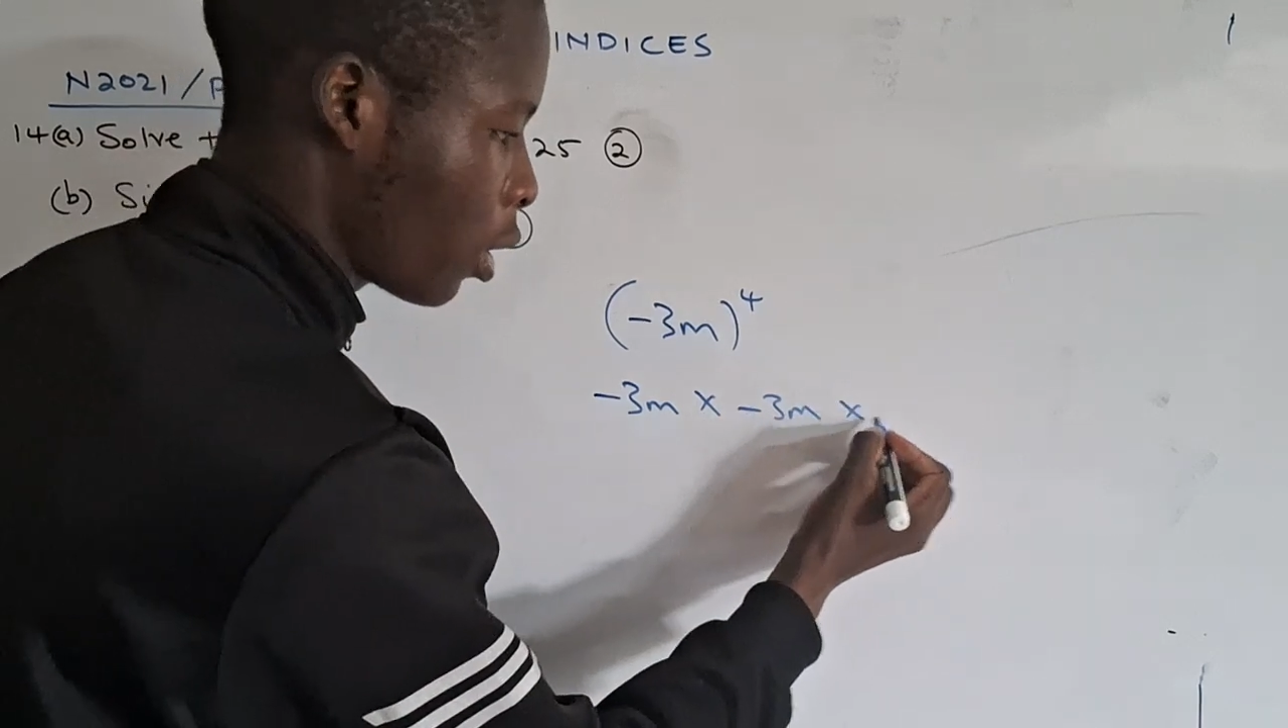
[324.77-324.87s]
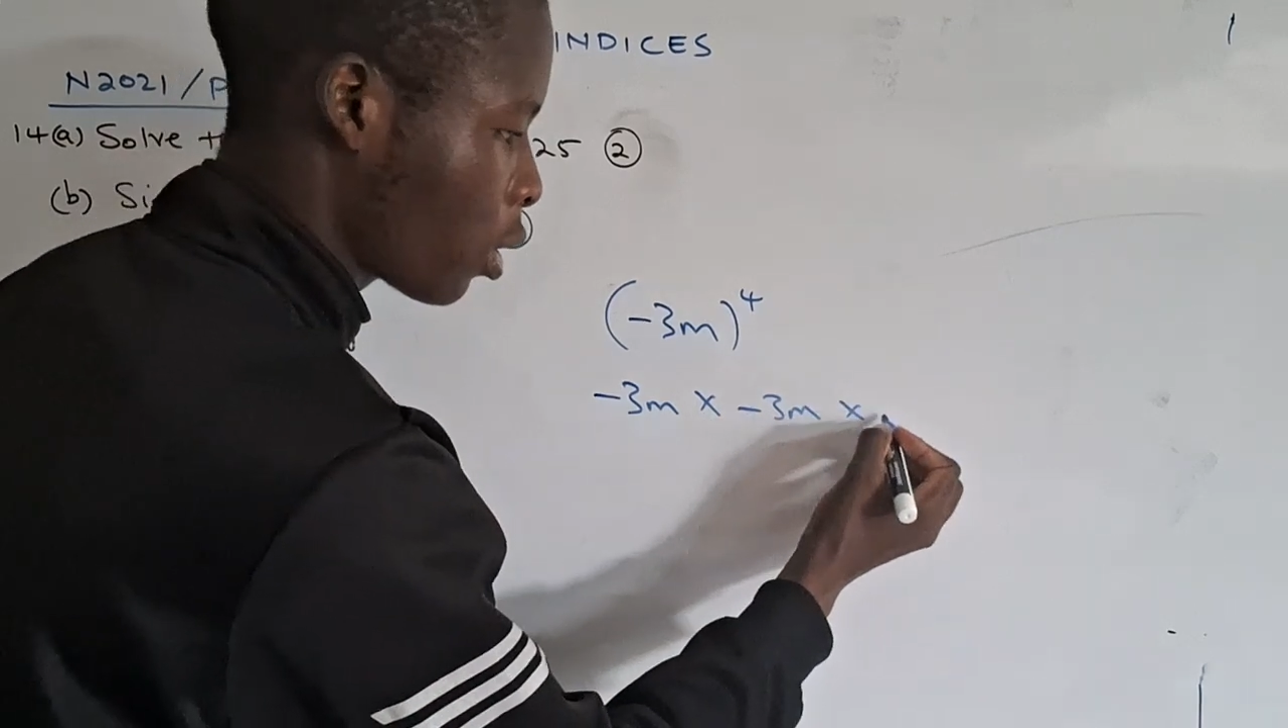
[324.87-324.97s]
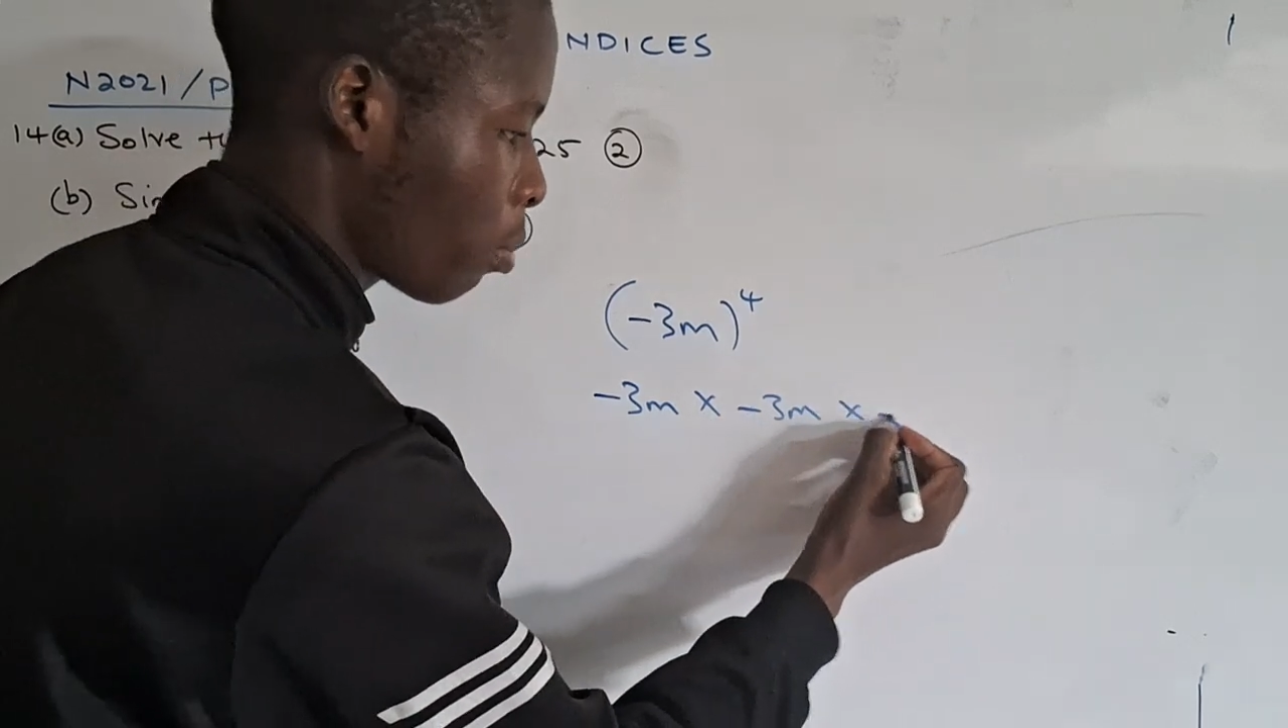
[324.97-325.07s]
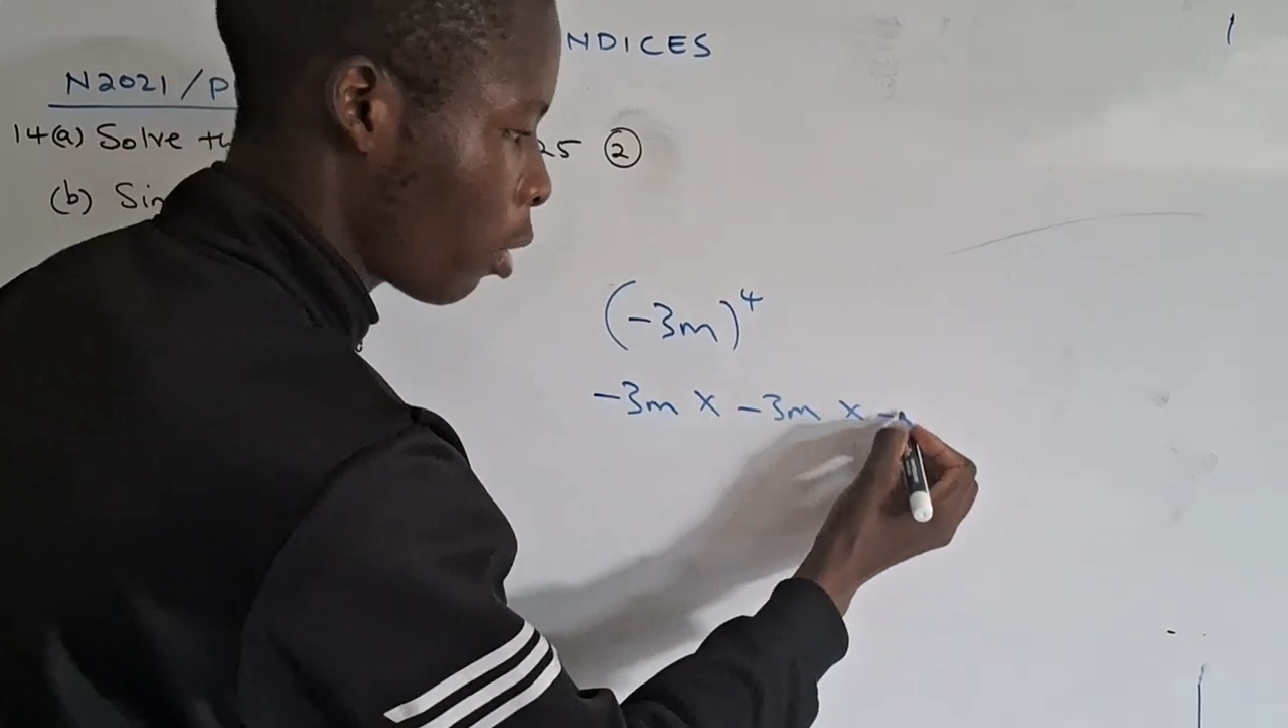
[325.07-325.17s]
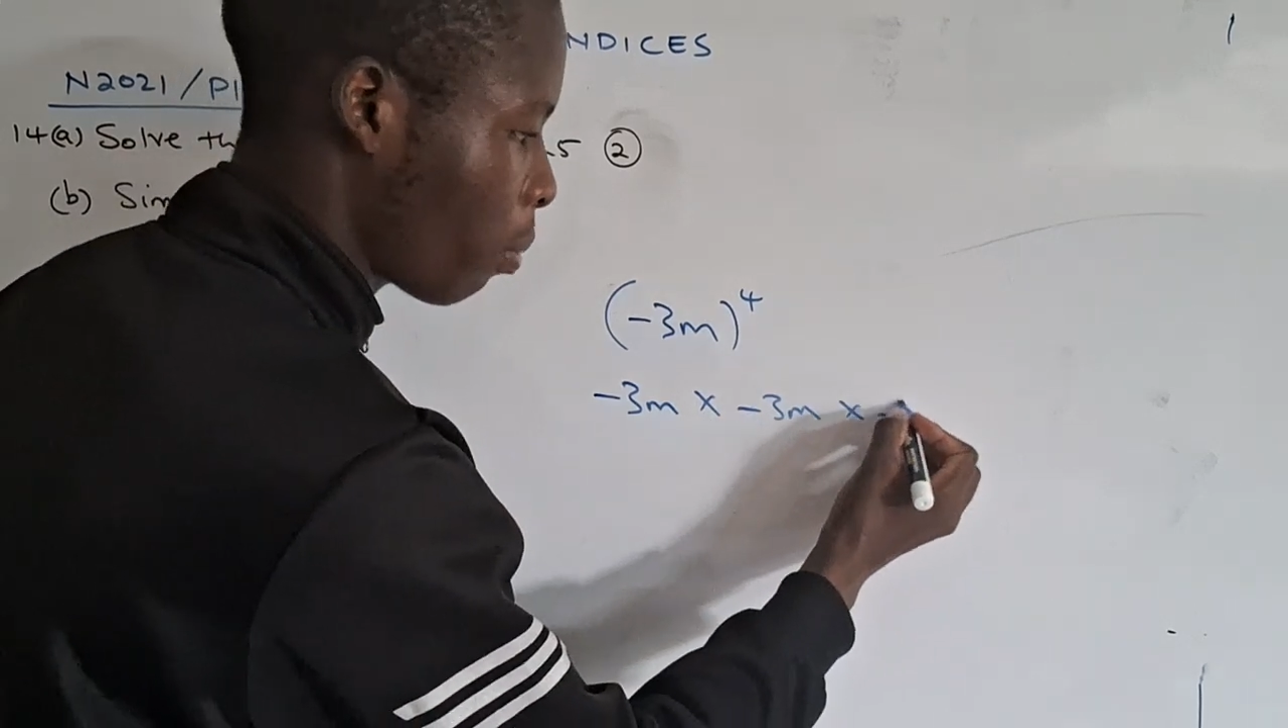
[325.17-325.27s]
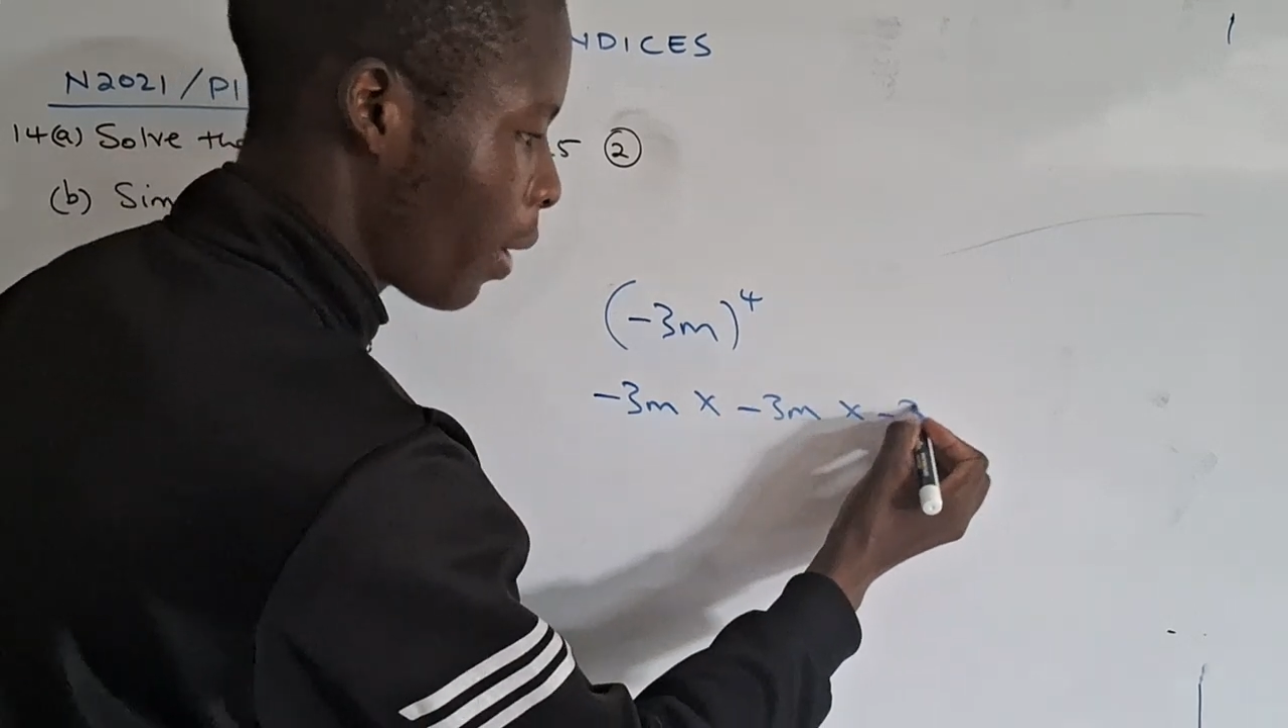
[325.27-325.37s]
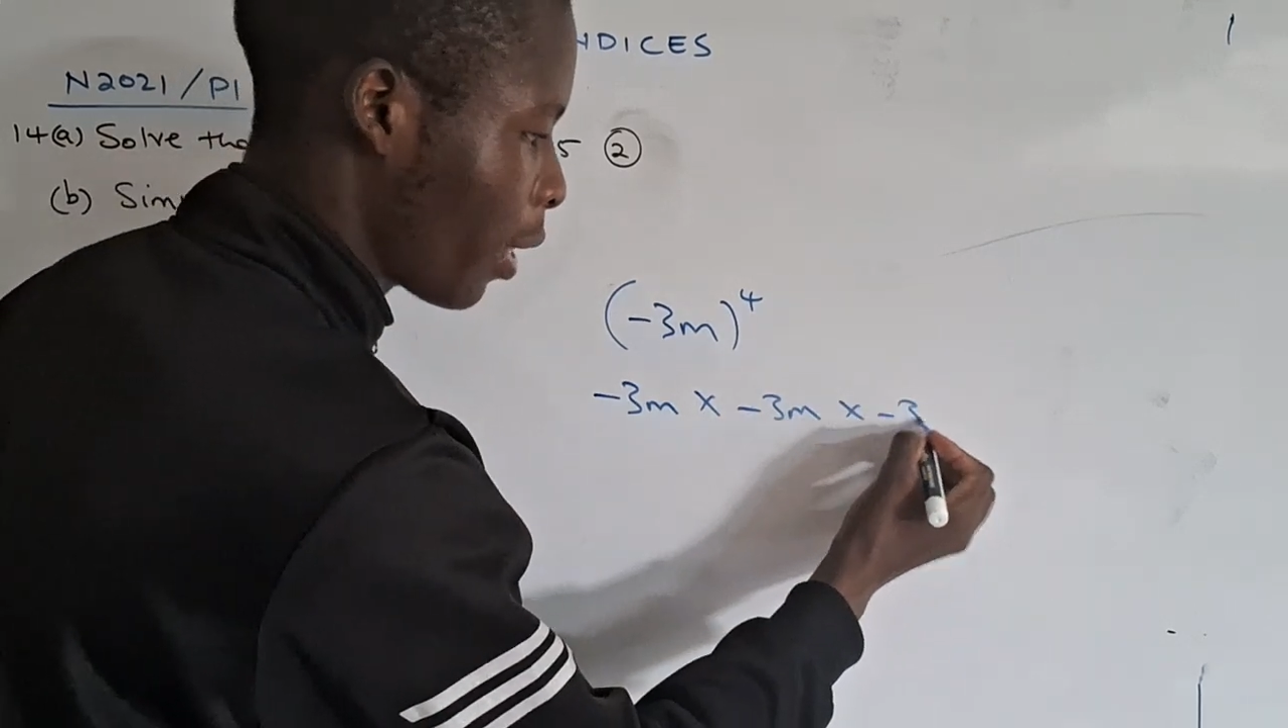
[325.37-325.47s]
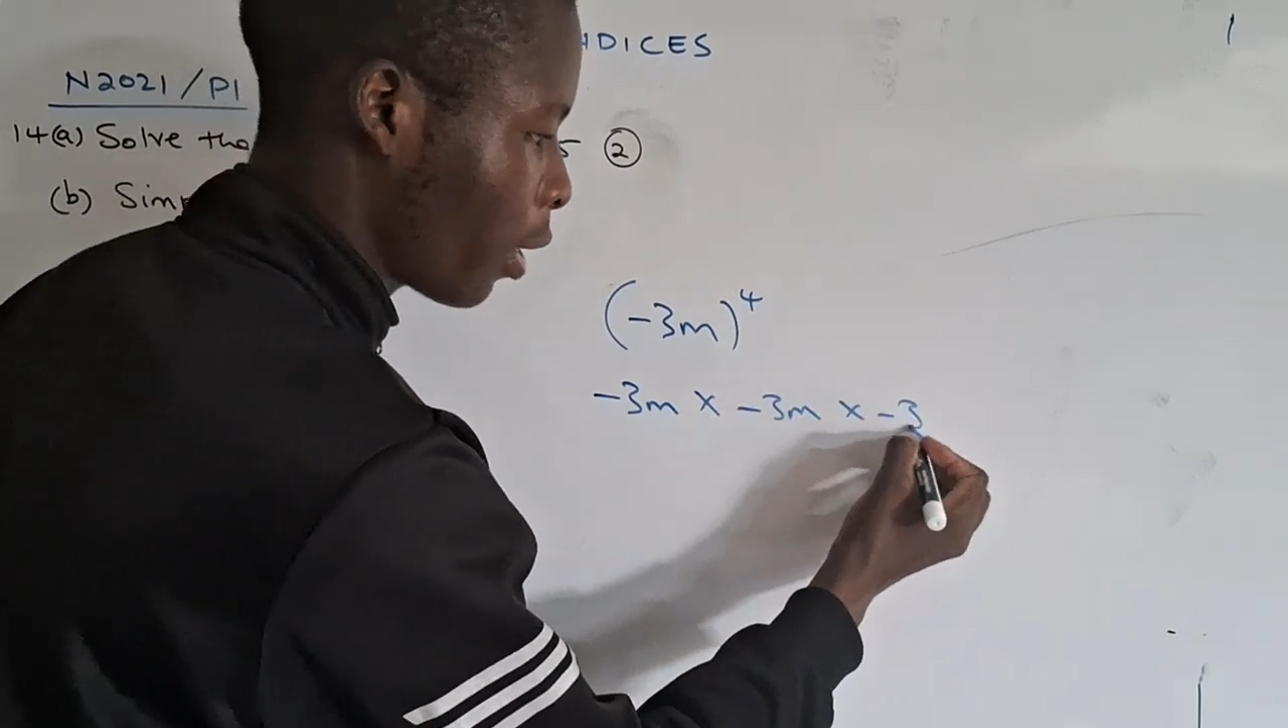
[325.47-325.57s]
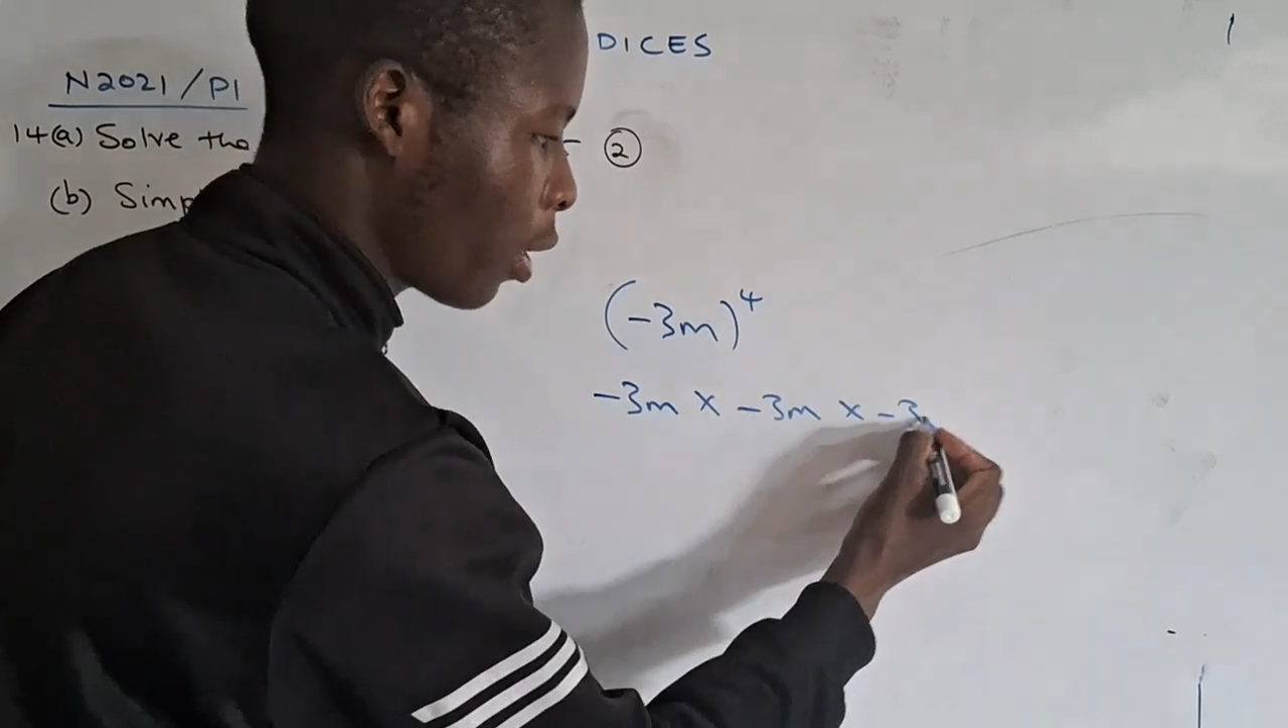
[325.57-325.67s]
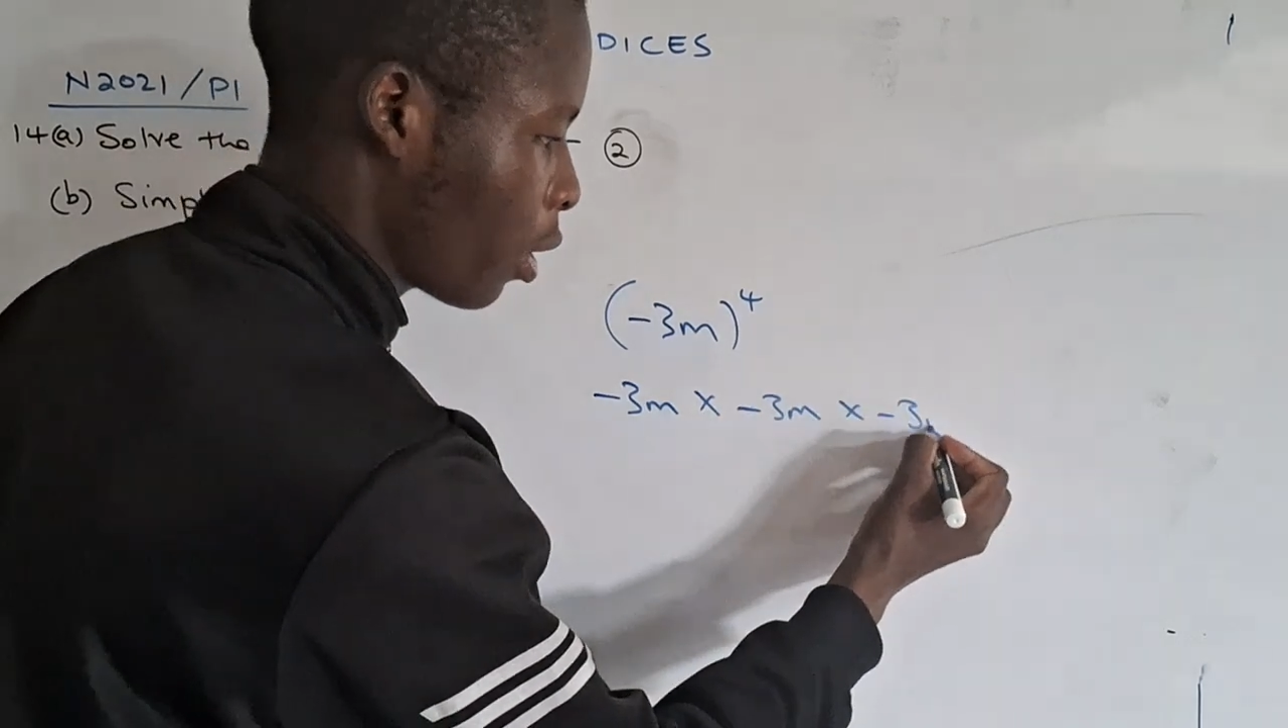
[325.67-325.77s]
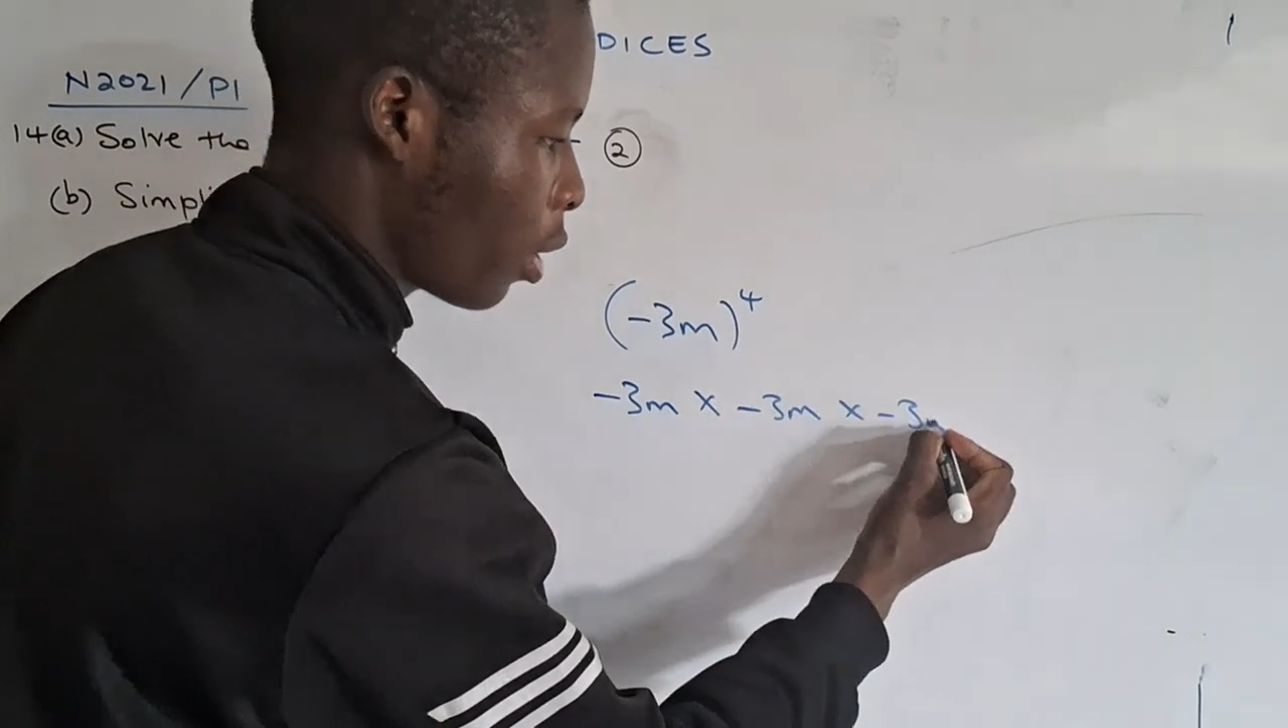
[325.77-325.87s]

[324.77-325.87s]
It's multiplying